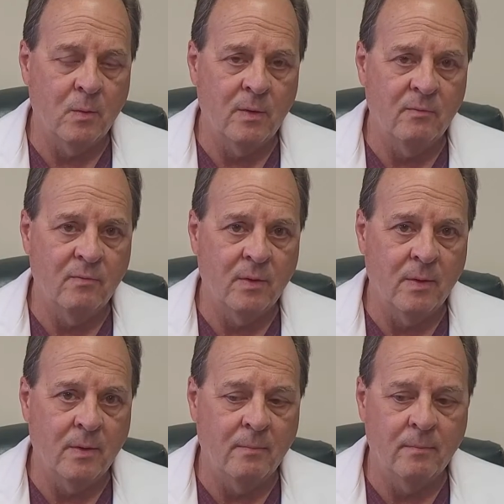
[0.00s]
we've
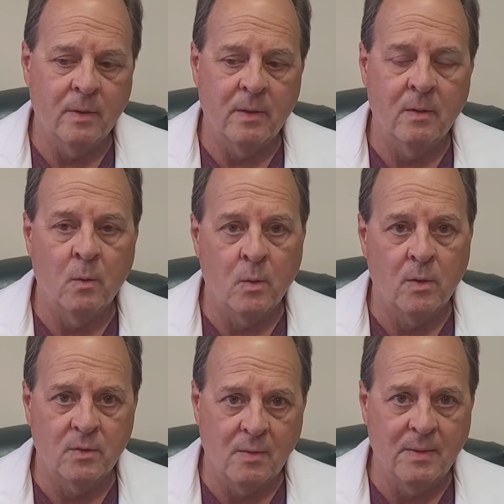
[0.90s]

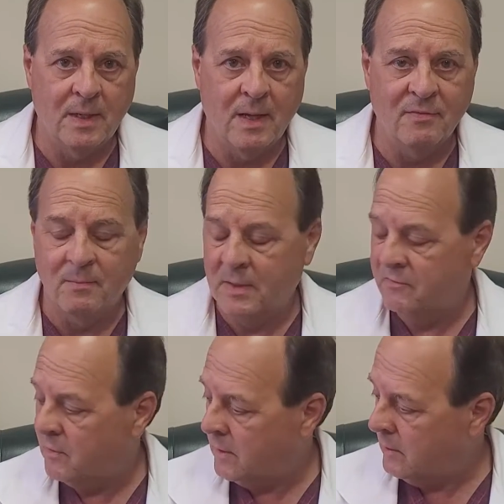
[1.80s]
ordered them and got them in
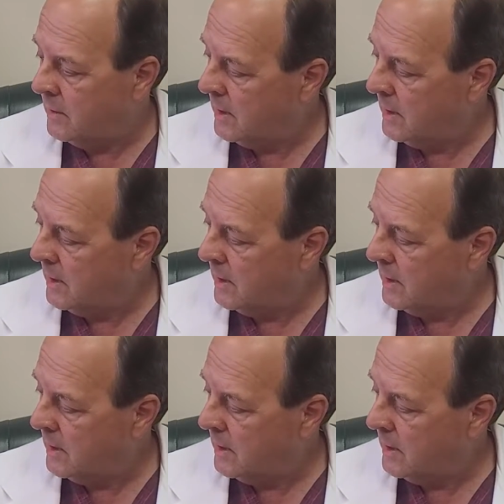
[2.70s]
for you.